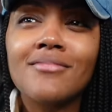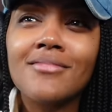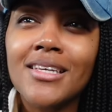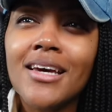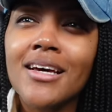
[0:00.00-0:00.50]

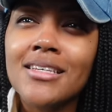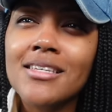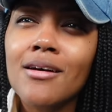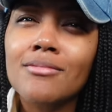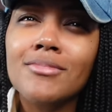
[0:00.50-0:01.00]
Yeah,
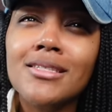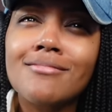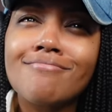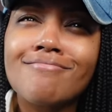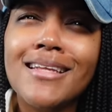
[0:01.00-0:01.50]
Teddy
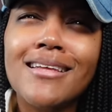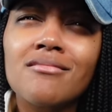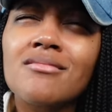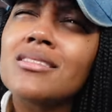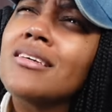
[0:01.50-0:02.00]

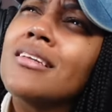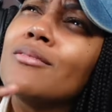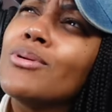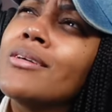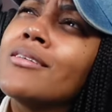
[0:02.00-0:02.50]

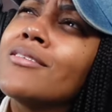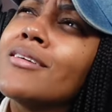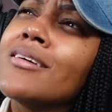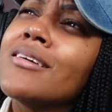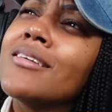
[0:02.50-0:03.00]
Pender.
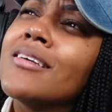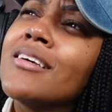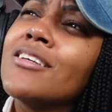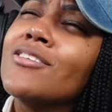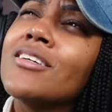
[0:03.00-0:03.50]

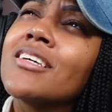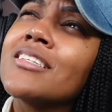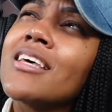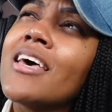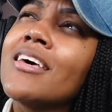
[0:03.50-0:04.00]
You could
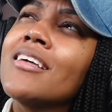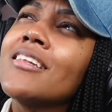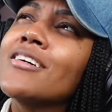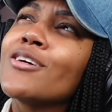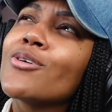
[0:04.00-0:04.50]
take a
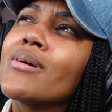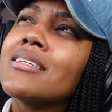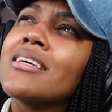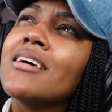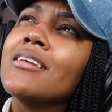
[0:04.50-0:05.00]
look around
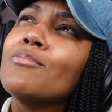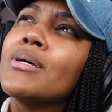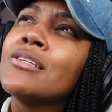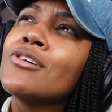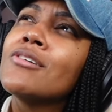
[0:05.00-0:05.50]
Teddy
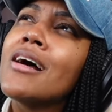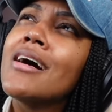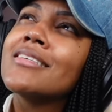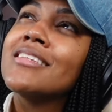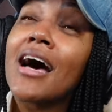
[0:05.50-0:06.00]

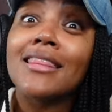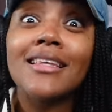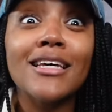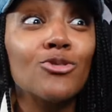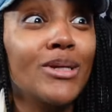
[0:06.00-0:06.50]
Pendergrass. I think
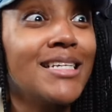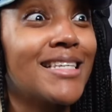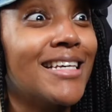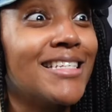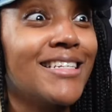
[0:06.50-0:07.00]
that's what he
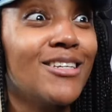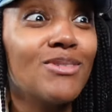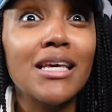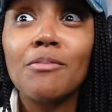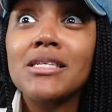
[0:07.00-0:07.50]
says. He doesn't even
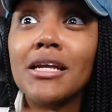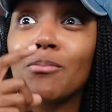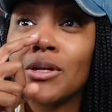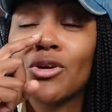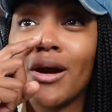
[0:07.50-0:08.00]
say Teddy
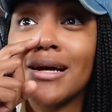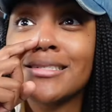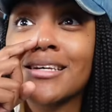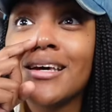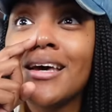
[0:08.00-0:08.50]
Pendergrass.
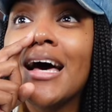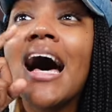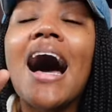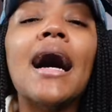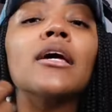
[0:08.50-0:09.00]

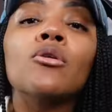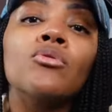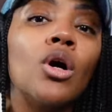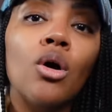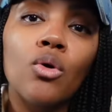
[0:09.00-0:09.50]
I don't
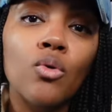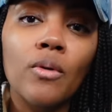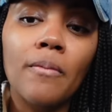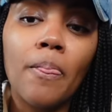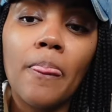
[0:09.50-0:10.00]
know.
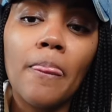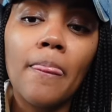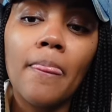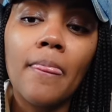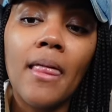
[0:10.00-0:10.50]

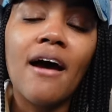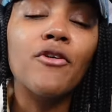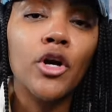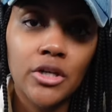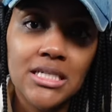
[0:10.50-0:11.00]
I've
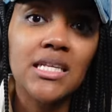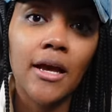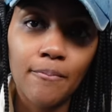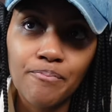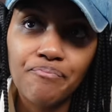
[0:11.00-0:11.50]
heard his name.